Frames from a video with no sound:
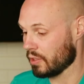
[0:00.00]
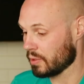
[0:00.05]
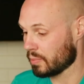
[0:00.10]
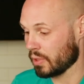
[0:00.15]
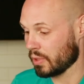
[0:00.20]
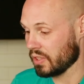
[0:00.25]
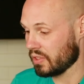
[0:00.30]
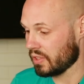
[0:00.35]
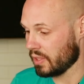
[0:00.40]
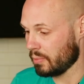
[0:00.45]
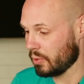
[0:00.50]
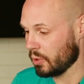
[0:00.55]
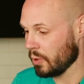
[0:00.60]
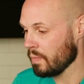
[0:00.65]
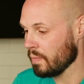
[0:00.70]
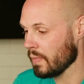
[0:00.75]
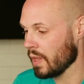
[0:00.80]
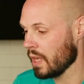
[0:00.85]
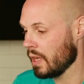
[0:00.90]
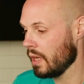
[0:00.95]
that was pretty
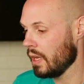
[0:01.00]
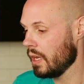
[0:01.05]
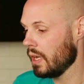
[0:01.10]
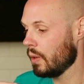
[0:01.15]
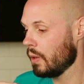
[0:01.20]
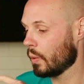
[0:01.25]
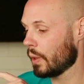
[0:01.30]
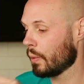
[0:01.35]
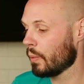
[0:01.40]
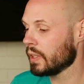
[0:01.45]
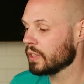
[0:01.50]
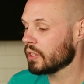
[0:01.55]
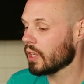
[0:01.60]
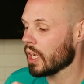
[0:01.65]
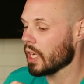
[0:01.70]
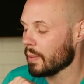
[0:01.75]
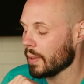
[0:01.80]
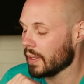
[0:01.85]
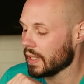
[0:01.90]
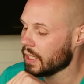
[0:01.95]
simple. What I want to
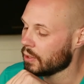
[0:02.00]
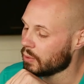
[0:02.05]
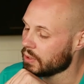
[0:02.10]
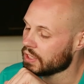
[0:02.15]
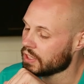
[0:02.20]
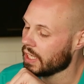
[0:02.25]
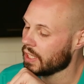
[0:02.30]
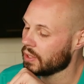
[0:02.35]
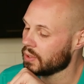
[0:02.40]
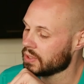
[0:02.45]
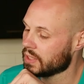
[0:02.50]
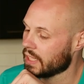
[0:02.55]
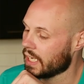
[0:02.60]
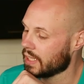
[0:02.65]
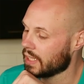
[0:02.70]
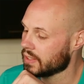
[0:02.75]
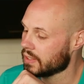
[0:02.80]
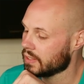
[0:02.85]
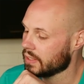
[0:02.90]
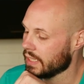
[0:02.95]
talk about here with channel
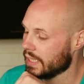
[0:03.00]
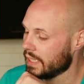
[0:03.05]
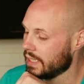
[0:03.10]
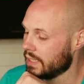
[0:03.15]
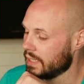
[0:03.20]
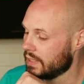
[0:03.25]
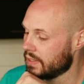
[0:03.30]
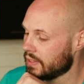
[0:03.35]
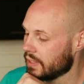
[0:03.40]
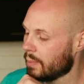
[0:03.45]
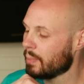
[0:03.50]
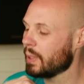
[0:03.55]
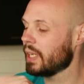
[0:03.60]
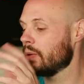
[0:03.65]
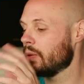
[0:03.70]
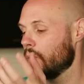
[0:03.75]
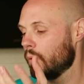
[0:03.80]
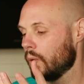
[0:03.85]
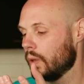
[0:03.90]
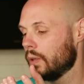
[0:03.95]
stats is, I
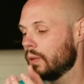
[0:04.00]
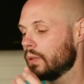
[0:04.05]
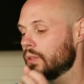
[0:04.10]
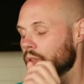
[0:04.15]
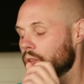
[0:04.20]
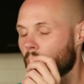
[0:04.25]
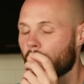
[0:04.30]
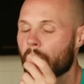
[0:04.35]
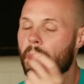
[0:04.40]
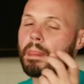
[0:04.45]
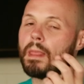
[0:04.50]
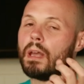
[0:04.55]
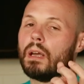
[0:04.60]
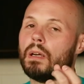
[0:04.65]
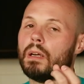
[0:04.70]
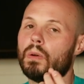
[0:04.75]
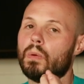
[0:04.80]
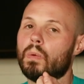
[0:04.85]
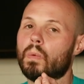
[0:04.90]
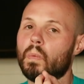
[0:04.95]
mean, so
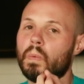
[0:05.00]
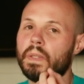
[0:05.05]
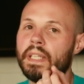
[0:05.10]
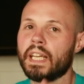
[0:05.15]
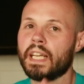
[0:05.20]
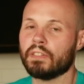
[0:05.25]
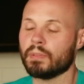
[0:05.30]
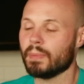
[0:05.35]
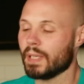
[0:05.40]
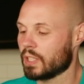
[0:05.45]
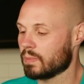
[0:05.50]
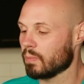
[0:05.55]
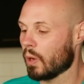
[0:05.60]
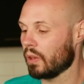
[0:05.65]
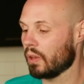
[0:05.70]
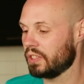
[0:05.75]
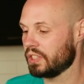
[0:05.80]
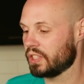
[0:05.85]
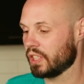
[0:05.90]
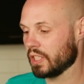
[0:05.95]
we did have to make
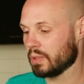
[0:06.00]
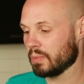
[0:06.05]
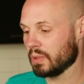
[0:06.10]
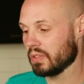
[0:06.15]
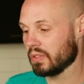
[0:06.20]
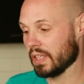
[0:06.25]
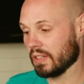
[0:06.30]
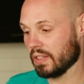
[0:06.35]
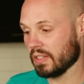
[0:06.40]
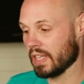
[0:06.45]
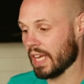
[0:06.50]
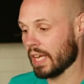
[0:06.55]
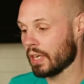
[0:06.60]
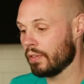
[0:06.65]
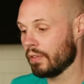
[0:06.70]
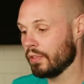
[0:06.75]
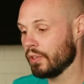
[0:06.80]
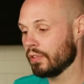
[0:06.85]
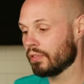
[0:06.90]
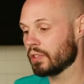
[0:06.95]
small adjustments. Like this
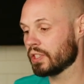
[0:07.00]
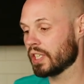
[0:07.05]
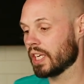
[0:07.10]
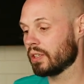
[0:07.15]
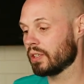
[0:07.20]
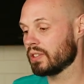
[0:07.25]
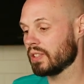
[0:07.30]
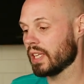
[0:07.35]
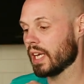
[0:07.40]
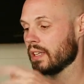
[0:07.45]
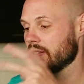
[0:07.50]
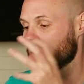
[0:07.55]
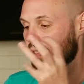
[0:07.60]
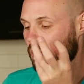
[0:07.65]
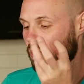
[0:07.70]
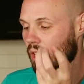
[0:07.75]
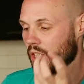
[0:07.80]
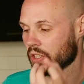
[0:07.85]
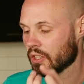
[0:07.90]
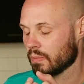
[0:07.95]
header view for channel stats
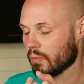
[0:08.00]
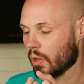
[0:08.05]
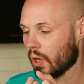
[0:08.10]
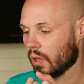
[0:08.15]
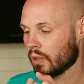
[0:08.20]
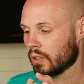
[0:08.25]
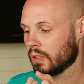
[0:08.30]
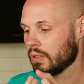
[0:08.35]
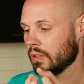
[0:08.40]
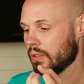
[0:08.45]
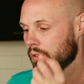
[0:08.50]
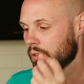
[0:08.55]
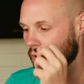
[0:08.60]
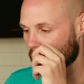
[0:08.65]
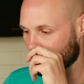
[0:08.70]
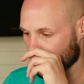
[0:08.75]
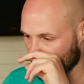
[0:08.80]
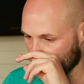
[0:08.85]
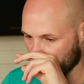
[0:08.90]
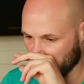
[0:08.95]
is a lot smaller.
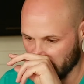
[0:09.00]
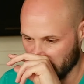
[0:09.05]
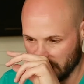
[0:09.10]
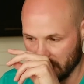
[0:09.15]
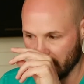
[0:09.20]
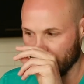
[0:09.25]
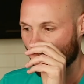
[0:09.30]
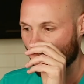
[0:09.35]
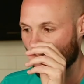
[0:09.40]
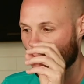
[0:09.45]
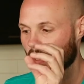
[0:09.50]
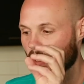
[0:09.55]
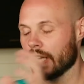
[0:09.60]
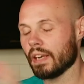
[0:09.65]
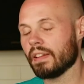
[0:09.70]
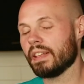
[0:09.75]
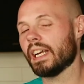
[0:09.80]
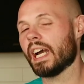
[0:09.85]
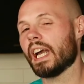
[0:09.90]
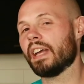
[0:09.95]
So a lot
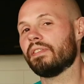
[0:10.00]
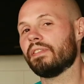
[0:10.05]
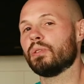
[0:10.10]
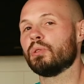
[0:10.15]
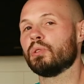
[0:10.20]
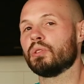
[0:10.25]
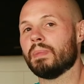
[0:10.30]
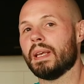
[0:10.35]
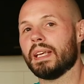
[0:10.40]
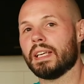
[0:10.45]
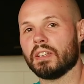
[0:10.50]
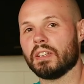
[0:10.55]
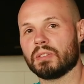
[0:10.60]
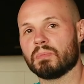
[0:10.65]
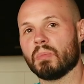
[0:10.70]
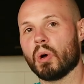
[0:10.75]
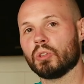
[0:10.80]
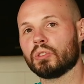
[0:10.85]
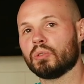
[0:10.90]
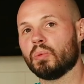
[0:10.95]
of the iPhone was making
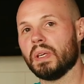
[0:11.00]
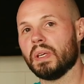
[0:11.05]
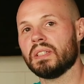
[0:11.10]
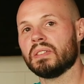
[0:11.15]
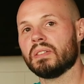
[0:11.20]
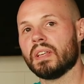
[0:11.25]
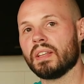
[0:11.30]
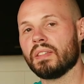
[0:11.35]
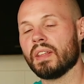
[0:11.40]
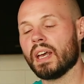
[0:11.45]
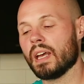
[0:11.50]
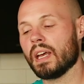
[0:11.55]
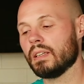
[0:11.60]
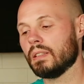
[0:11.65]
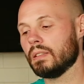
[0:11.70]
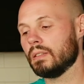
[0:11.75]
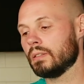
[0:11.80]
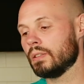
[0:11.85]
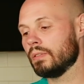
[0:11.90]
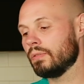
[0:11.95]
small tweaks like
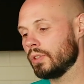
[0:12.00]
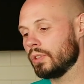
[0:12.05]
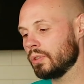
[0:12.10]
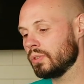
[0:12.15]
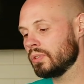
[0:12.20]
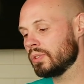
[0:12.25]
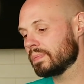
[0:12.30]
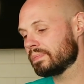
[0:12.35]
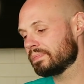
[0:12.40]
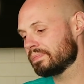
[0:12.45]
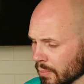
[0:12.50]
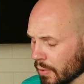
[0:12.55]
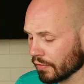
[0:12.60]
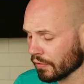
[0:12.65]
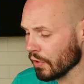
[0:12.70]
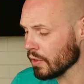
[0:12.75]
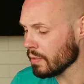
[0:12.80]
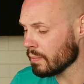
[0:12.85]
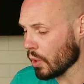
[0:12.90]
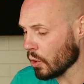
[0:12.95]
that to views. But
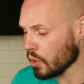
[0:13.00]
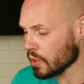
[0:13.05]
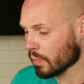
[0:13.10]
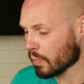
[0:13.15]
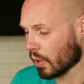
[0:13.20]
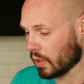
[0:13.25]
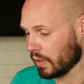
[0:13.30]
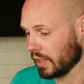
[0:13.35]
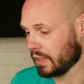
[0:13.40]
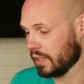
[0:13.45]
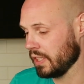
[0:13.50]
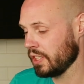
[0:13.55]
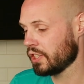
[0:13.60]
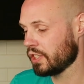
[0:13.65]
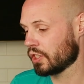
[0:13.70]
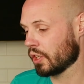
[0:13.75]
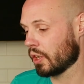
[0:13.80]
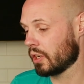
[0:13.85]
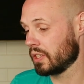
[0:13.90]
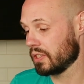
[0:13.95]
for the most part, like these
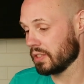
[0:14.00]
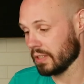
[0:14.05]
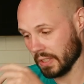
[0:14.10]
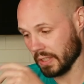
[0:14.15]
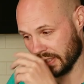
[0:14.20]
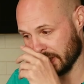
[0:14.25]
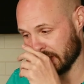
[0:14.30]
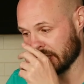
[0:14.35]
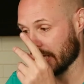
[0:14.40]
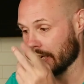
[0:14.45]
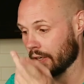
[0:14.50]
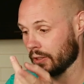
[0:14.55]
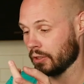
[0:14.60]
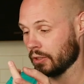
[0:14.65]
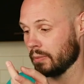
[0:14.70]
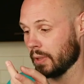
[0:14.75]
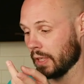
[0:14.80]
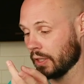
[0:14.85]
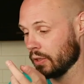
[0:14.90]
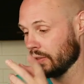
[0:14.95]
charts, and this is a shout out
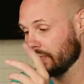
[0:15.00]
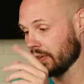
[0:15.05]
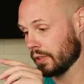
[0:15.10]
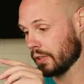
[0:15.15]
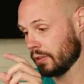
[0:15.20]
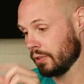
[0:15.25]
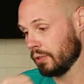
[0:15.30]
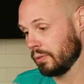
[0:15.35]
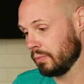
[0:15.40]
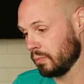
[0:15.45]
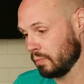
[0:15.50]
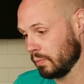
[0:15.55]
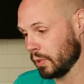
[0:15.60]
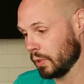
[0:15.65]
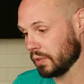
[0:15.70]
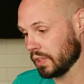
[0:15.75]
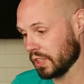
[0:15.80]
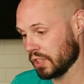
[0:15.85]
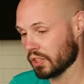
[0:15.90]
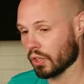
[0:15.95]
to my co-founder who
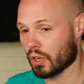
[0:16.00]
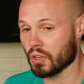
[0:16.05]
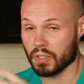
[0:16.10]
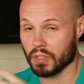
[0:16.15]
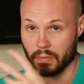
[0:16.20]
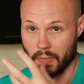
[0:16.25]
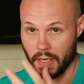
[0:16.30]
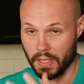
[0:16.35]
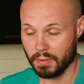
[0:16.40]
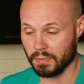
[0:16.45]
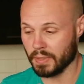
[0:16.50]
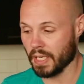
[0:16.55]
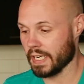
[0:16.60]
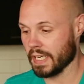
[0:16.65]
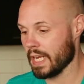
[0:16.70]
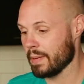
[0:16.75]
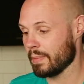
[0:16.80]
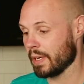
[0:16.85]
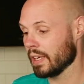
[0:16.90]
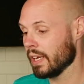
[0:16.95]
built these charts and made them
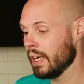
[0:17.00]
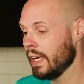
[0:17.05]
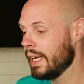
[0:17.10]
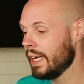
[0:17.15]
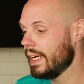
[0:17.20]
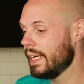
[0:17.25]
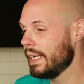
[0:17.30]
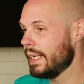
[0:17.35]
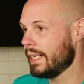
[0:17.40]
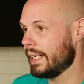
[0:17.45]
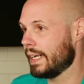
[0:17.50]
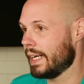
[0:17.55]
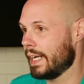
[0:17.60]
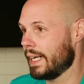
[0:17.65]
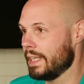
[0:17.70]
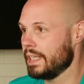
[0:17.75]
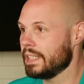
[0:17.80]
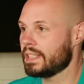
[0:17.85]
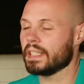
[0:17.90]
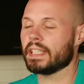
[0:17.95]
dynamic. Uh,
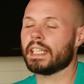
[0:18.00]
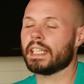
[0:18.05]
and this is